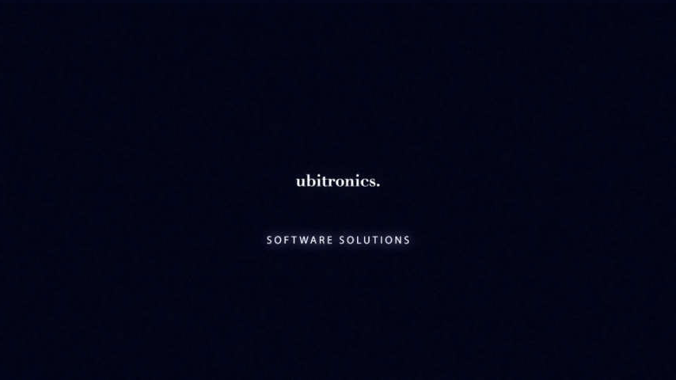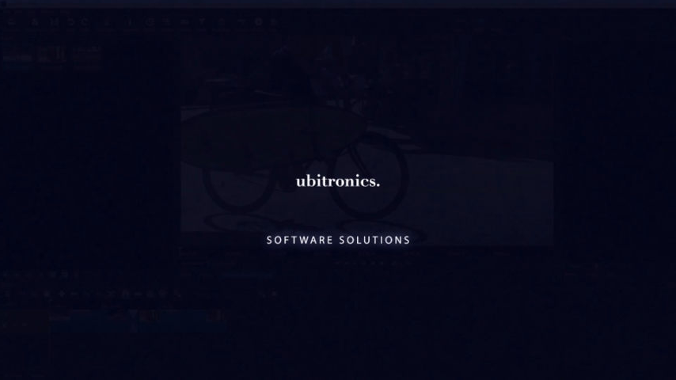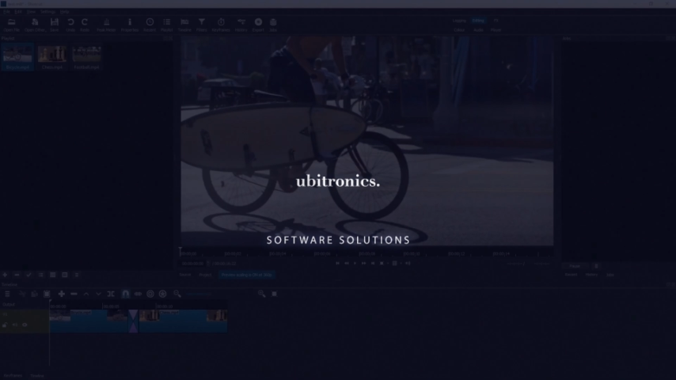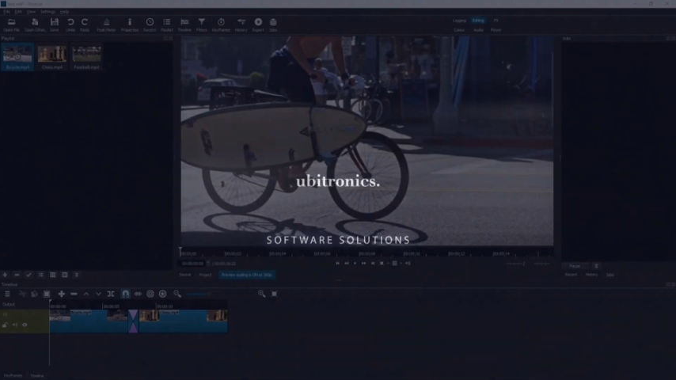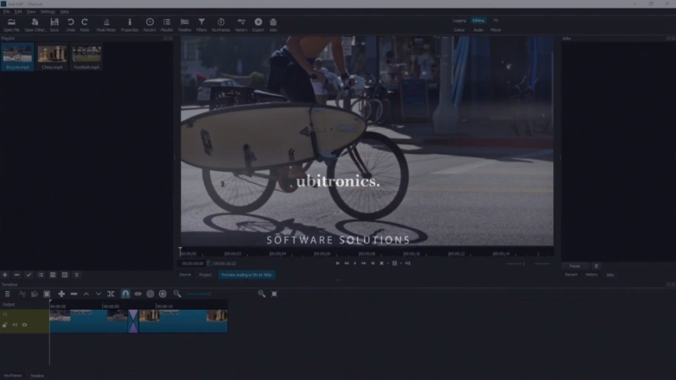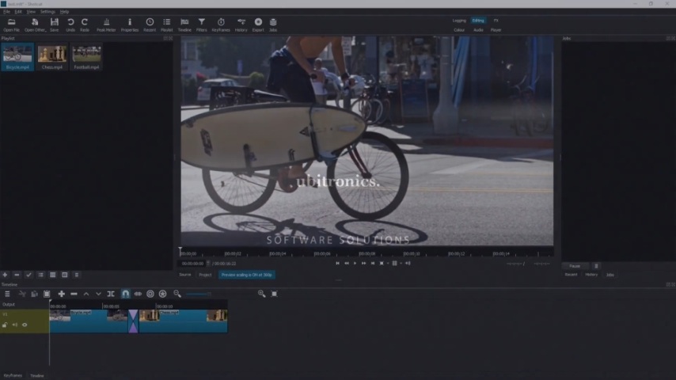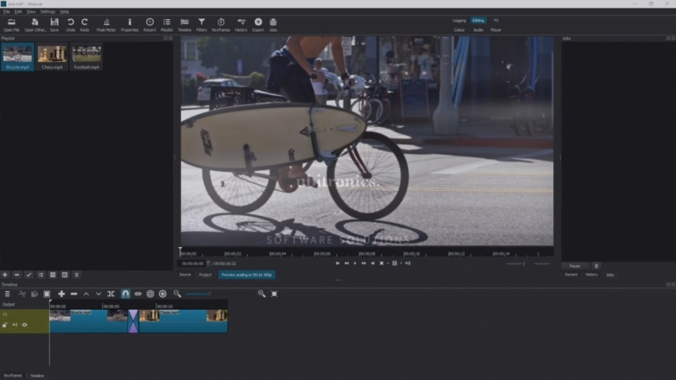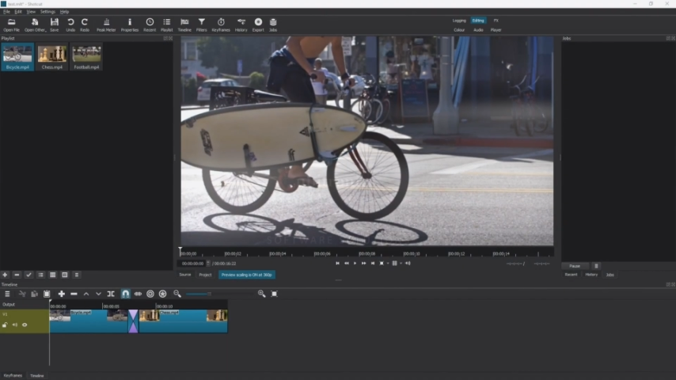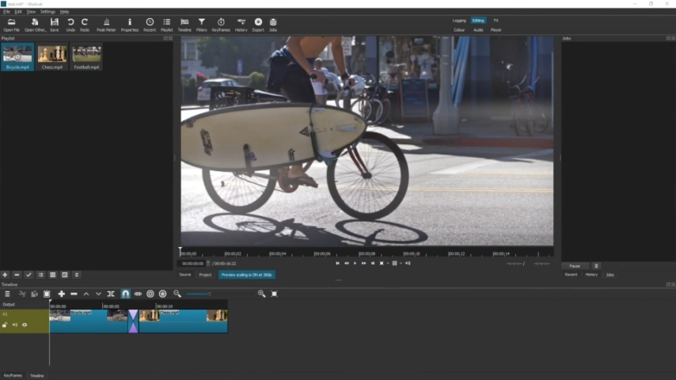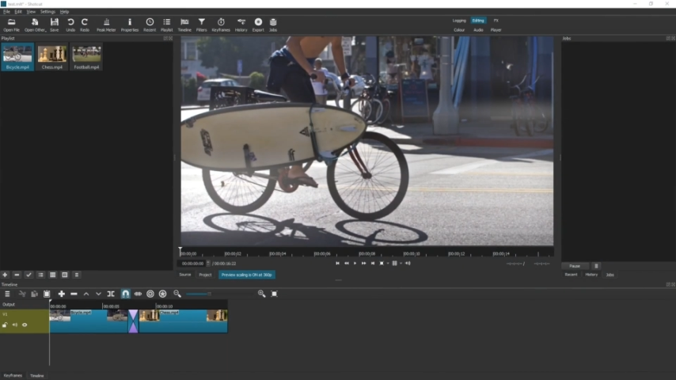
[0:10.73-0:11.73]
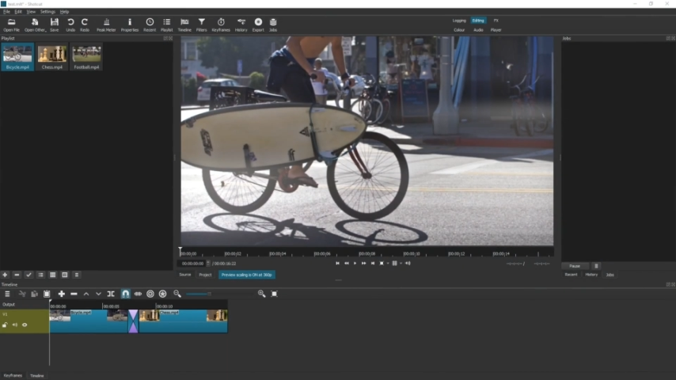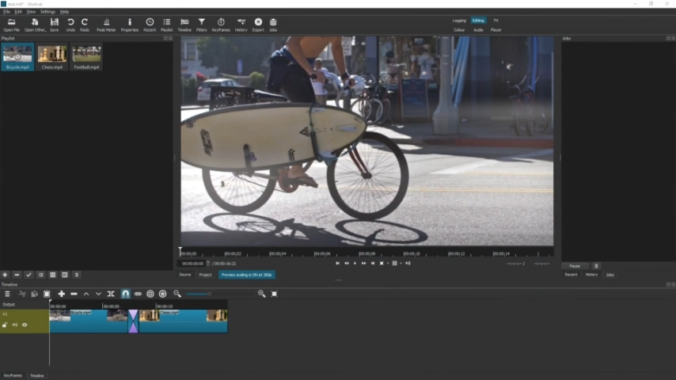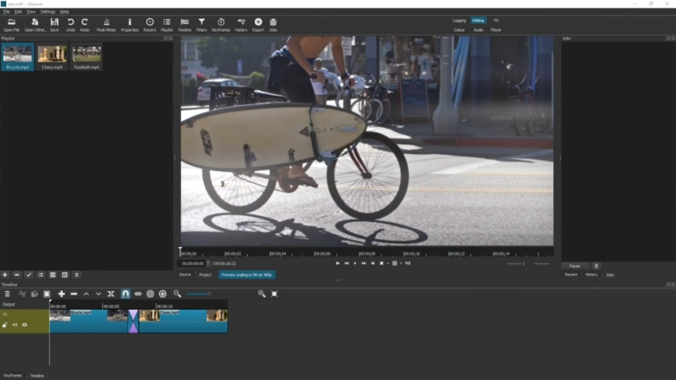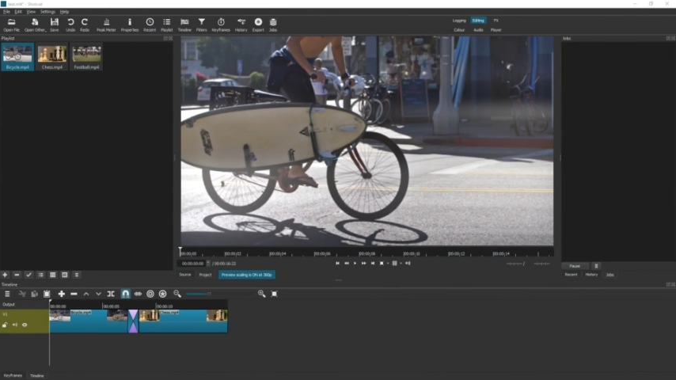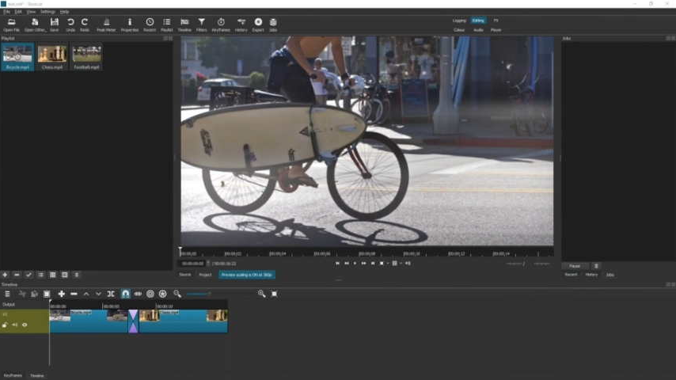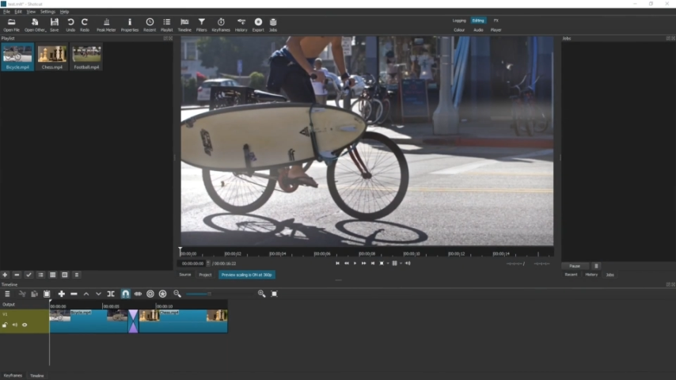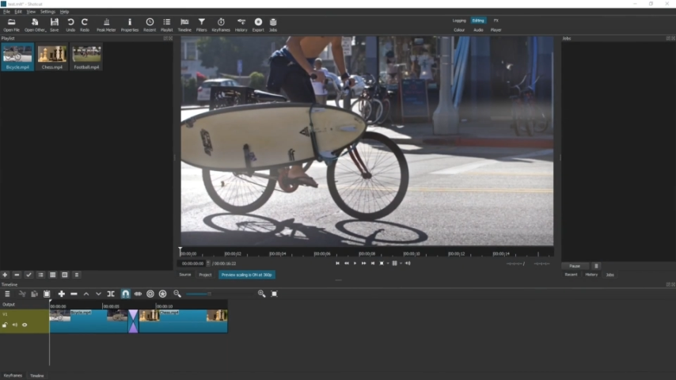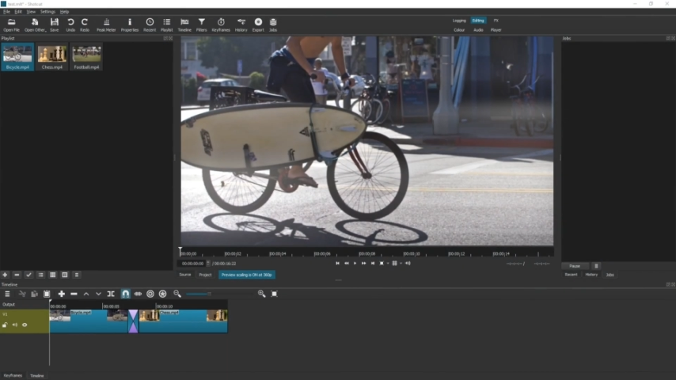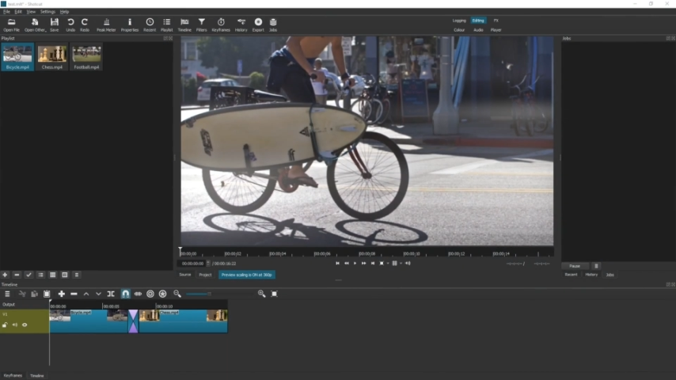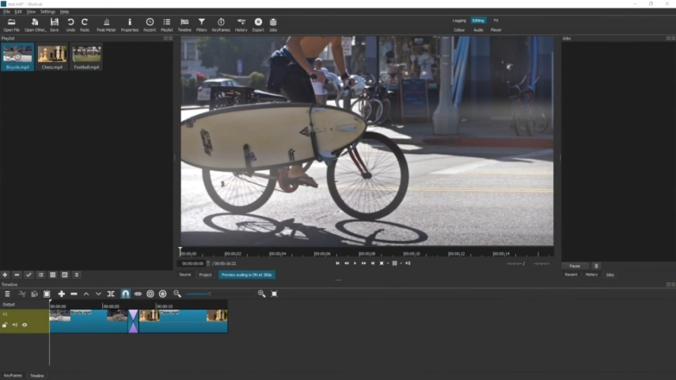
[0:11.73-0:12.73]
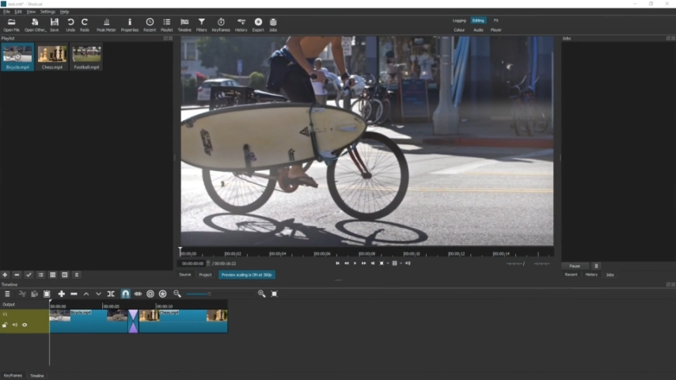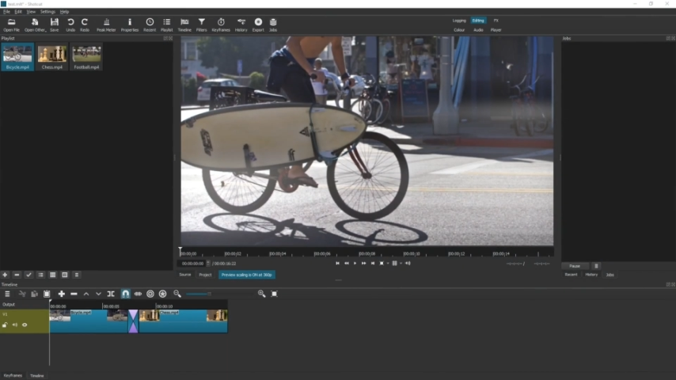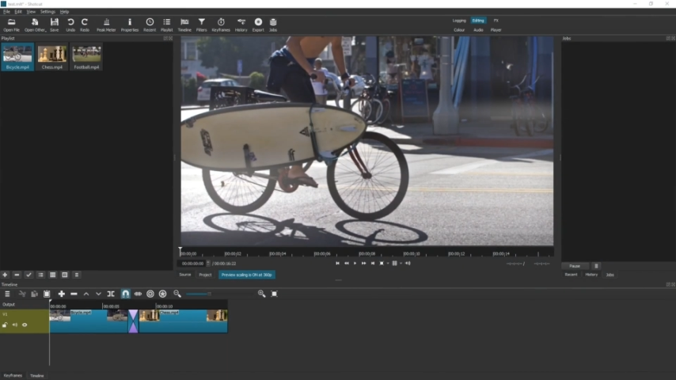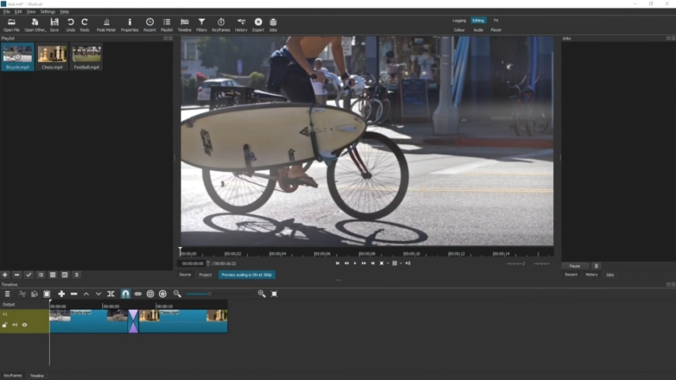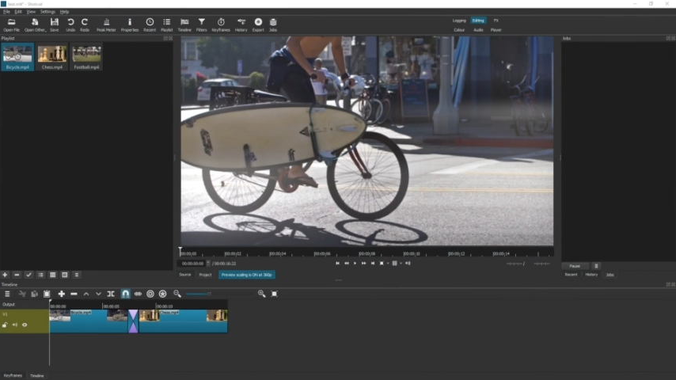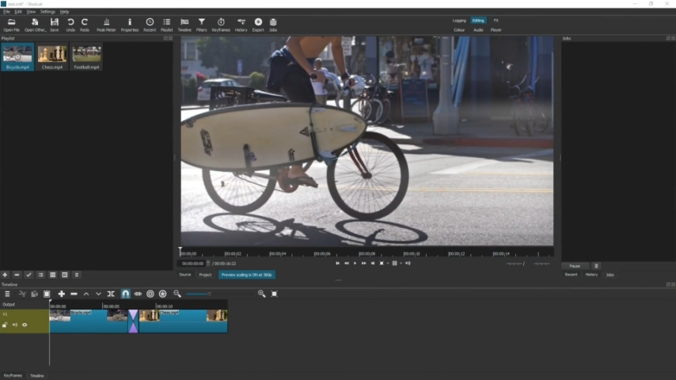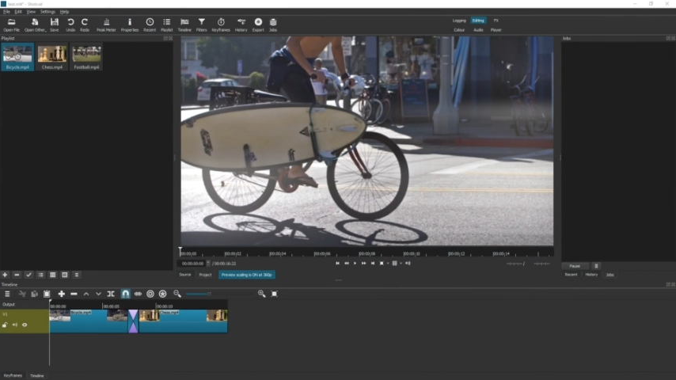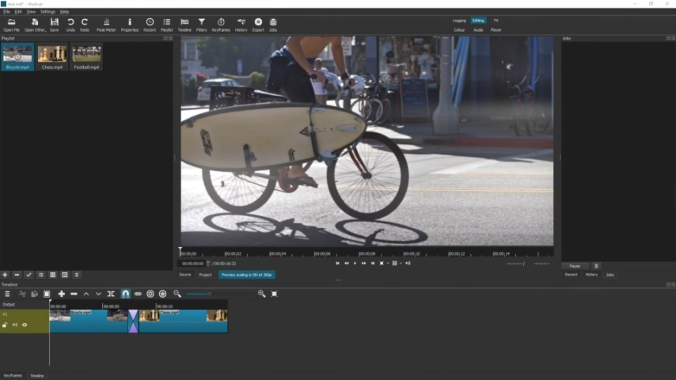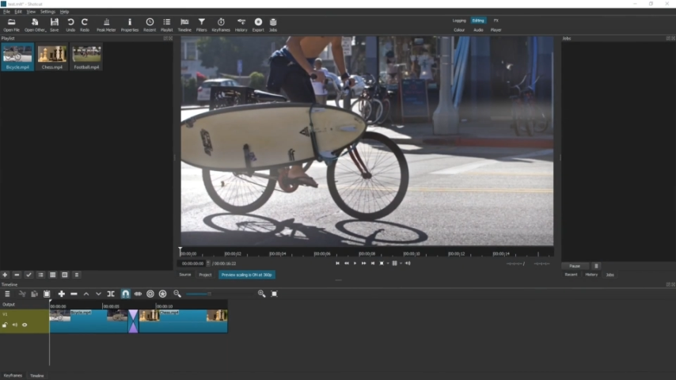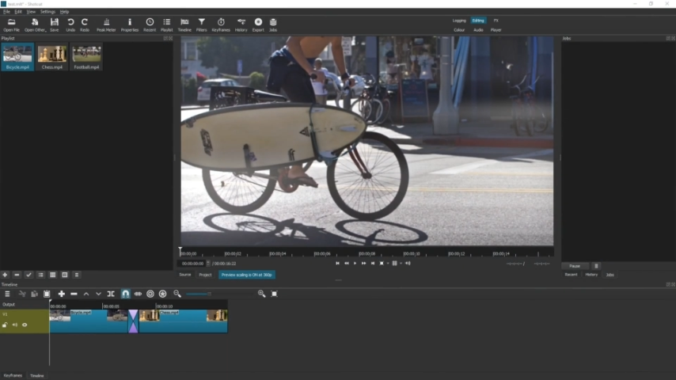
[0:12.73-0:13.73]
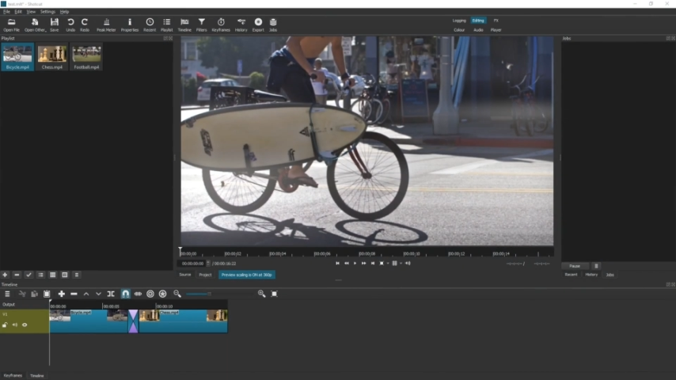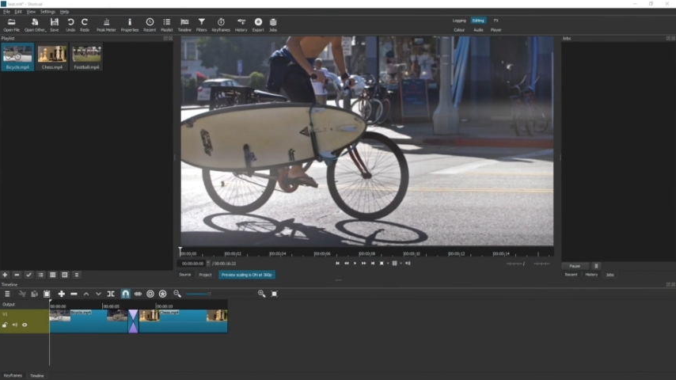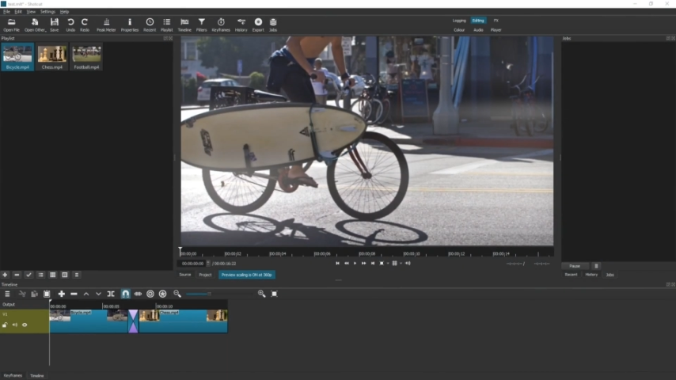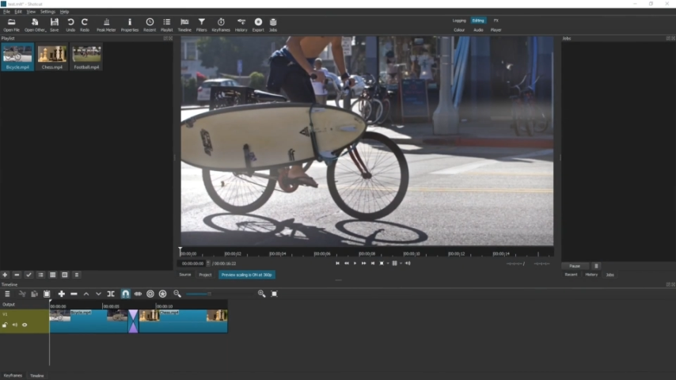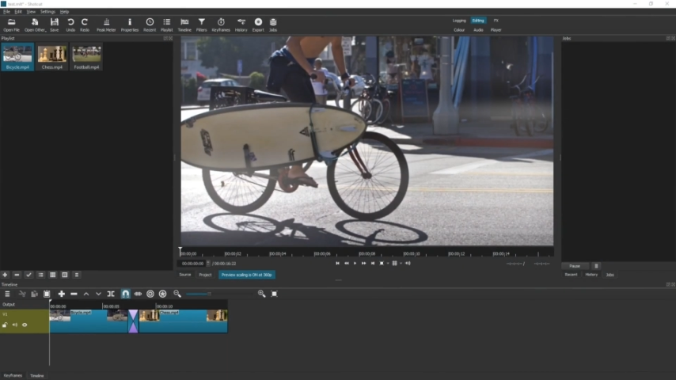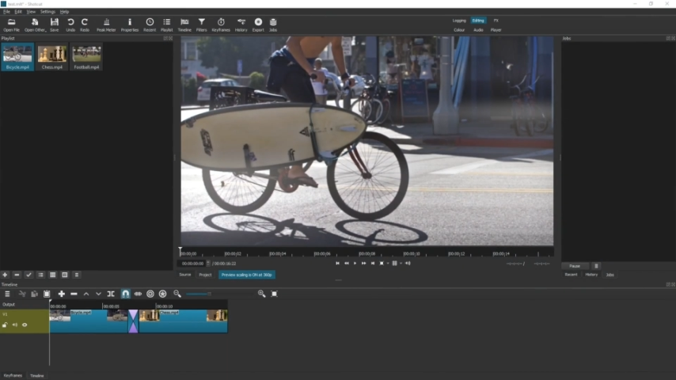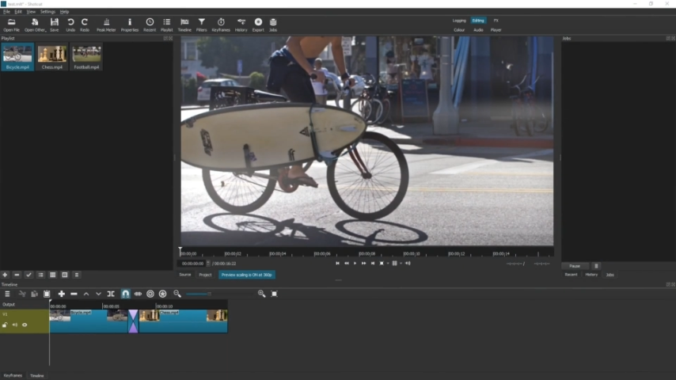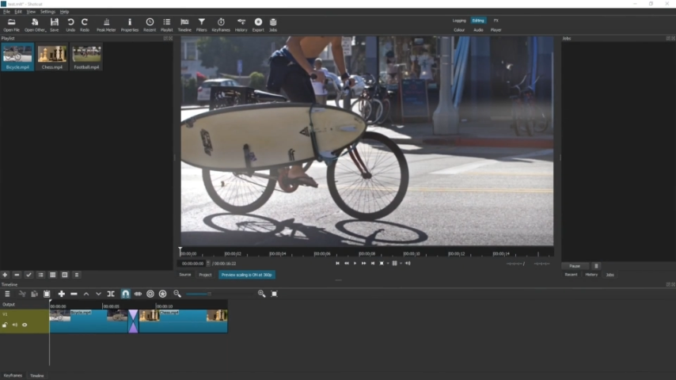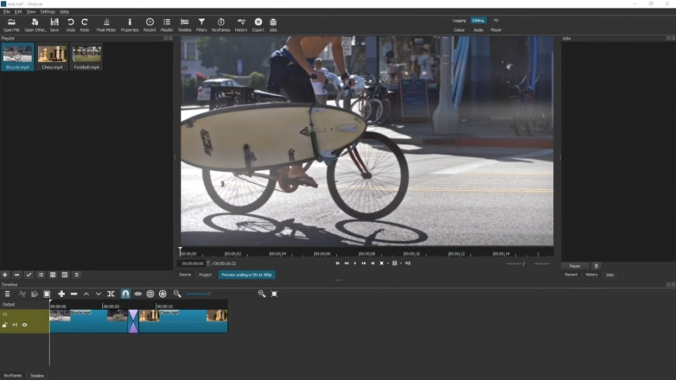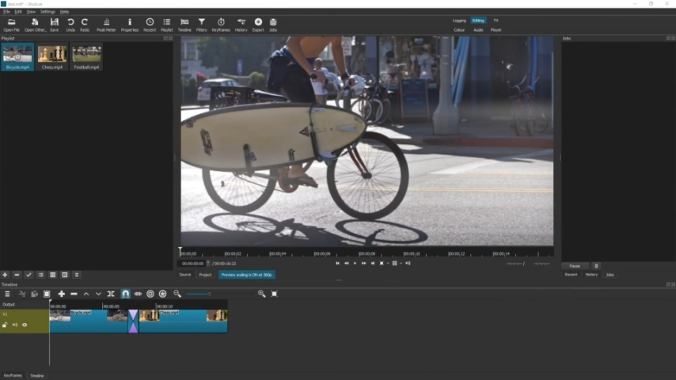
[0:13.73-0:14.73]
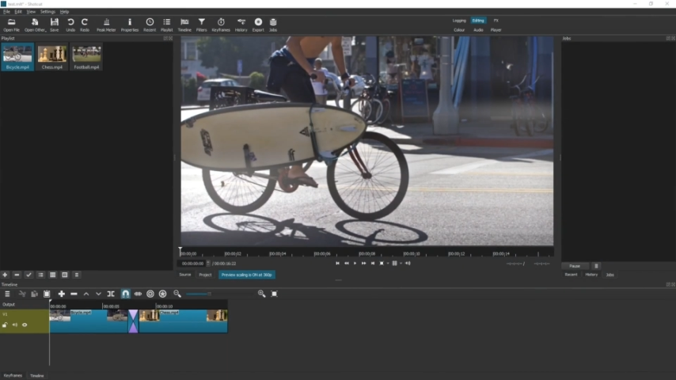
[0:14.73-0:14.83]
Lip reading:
[unreadable: no face in view]